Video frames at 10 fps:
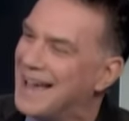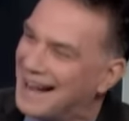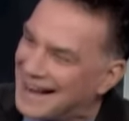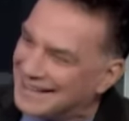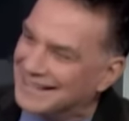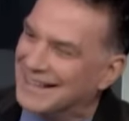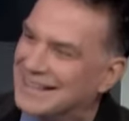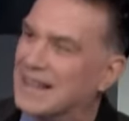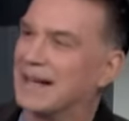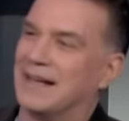And I
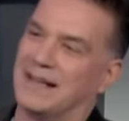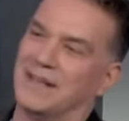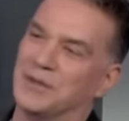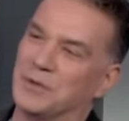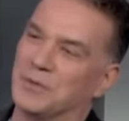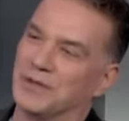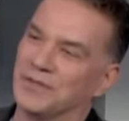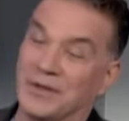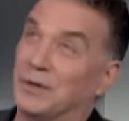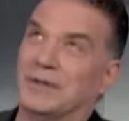liked that kind of humor.
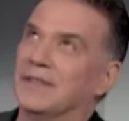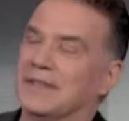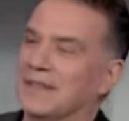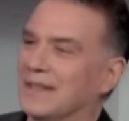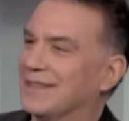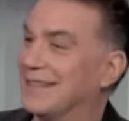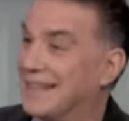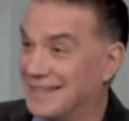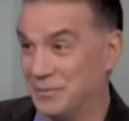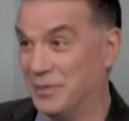So to
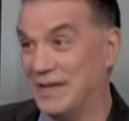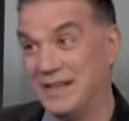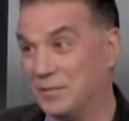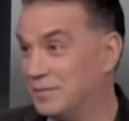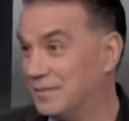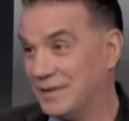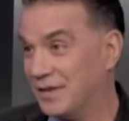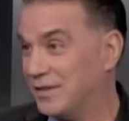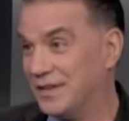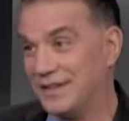get to be him
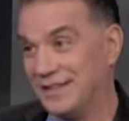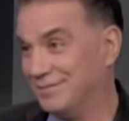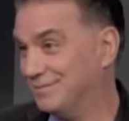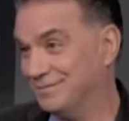every night.